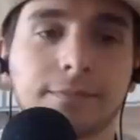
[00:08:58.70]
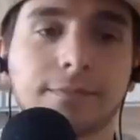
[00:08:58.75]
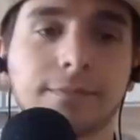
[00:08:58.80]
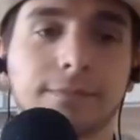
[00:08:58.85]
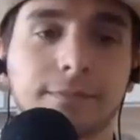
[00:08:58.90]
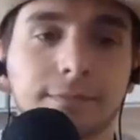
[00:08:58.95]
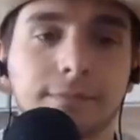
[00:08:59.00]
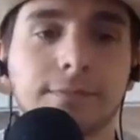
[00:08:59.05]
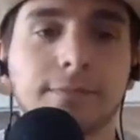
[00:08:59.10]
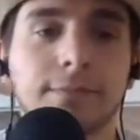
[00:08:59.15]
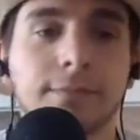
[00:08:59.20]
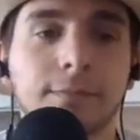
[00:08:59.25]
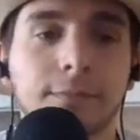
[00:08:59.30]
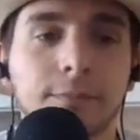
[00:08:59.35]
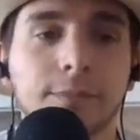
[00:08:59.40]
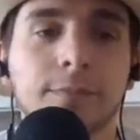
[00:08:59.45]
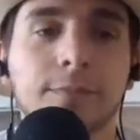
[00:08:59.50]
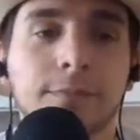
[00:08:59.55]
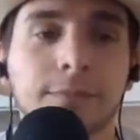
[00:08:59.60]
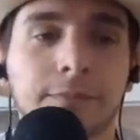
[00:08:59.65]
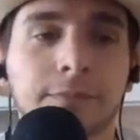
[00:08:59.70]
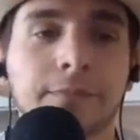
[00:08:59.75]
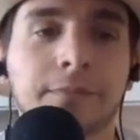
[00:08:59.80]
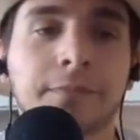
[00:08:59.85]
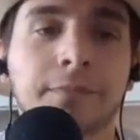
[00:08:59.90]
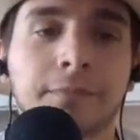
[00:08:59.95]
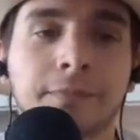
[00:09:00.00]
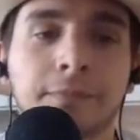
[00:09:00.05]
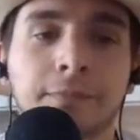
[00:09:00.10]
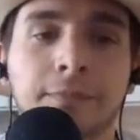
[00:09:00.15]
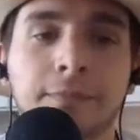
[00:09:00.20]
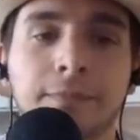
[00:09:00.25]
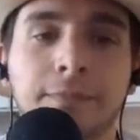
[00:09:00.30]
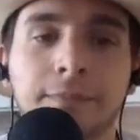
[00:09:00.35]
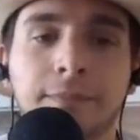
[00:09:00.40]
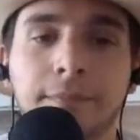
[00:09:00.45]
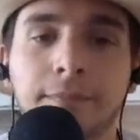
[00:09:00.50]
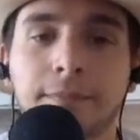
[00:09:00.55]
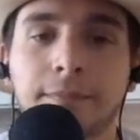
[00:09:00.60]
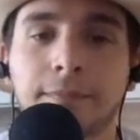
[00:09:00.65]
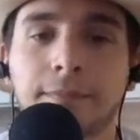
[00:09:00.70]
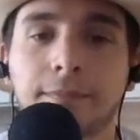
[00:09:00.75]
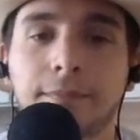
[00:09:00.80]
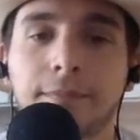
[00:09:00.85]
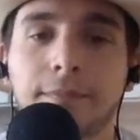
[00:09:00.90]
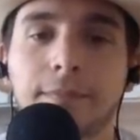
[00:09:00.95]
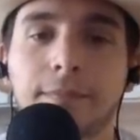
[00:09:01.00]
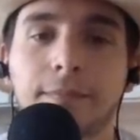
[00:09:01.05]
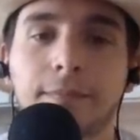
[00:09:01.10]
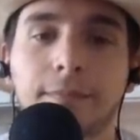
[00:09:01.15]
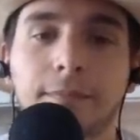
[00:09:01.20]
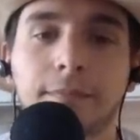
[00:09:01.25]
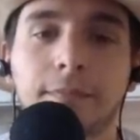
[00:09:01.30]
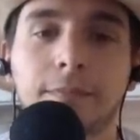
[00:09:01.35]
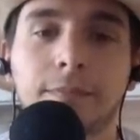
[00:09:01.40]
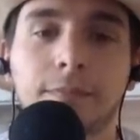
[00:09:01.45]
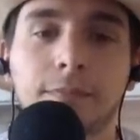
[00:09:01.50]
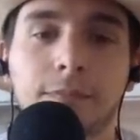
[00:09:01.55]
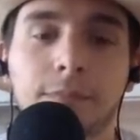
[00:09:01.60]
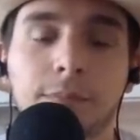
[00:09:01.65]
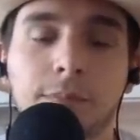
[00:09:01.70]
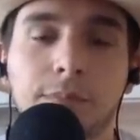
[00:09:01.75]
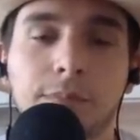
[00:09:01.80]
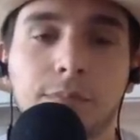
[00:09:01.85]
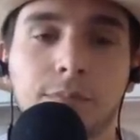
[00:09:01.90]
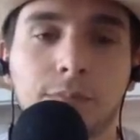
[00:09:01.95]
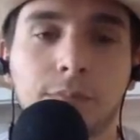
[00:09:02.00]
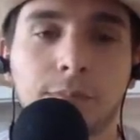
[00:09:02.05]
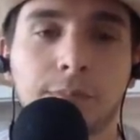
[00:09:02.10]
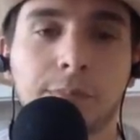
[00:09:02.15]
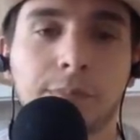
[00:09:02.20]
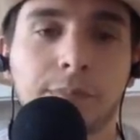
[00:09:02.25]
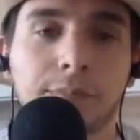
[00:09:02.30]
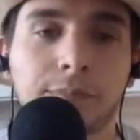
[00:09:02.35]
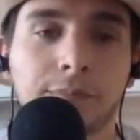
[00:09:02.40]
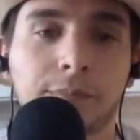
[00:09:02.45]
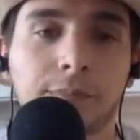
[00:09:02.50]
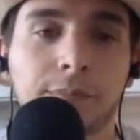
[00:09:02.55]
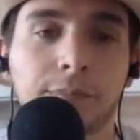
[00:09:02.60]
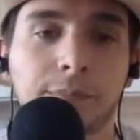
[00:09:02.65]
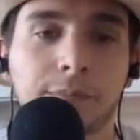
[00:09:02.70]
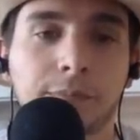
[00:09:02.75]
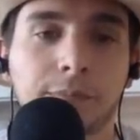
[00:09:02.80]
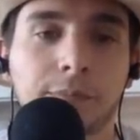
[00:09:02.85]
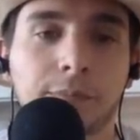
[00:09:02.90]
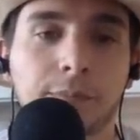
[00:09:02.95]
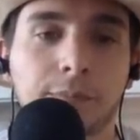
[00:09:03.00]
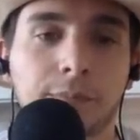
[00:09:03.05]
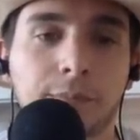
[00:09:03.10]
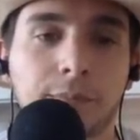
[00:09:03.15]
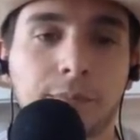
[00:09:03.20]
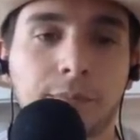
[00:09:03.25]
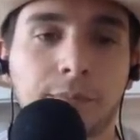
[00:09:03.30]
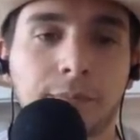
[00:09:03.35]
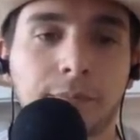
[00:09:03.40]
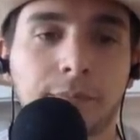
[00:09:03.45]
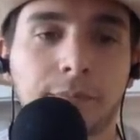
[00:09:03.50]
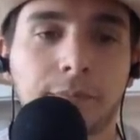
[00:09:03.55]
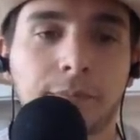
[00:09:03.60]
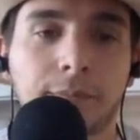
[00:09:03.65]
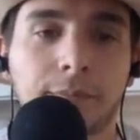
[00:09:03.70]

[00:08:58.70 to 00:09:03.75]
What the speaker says: The person shown says nothing.